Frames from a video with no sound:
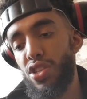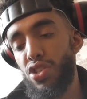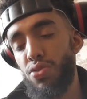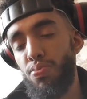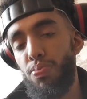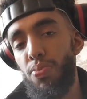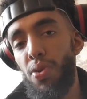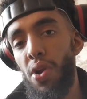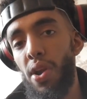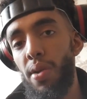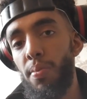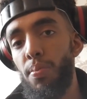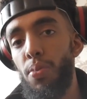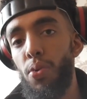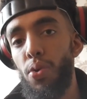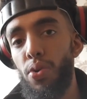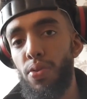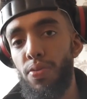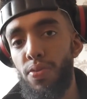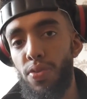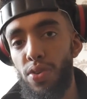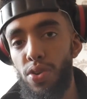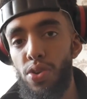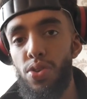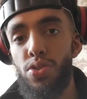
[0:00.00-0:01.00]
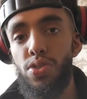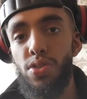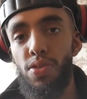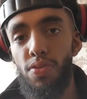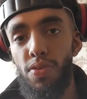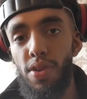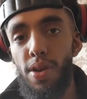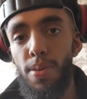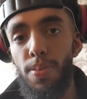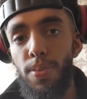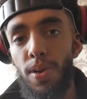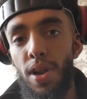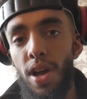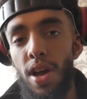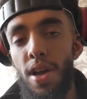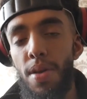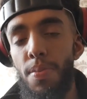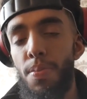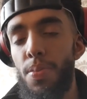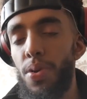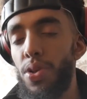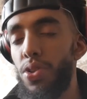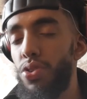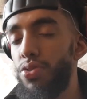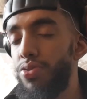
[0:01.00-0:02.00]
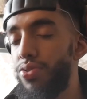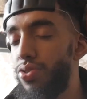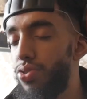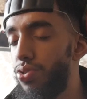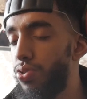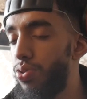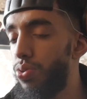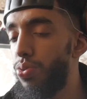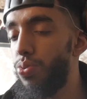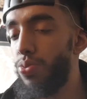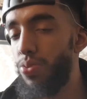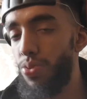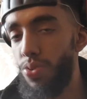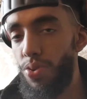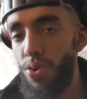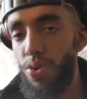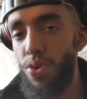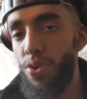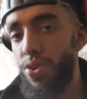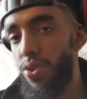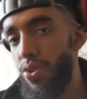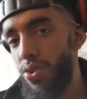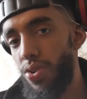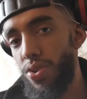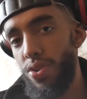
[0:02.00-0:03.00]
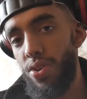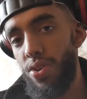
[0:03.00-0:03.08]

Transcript: springboard for you to reapply, but do not,